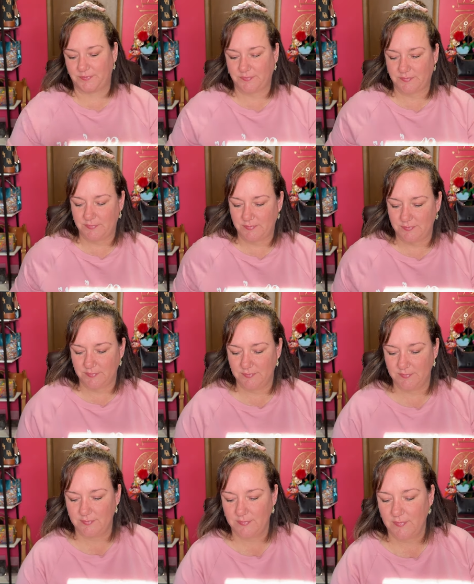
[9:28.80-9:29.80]

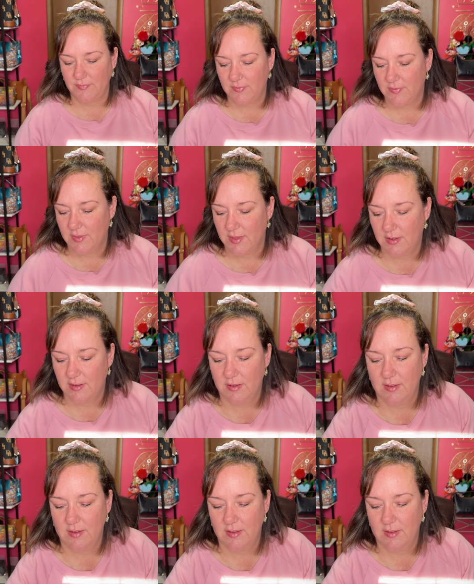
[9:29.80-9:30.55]
(silence)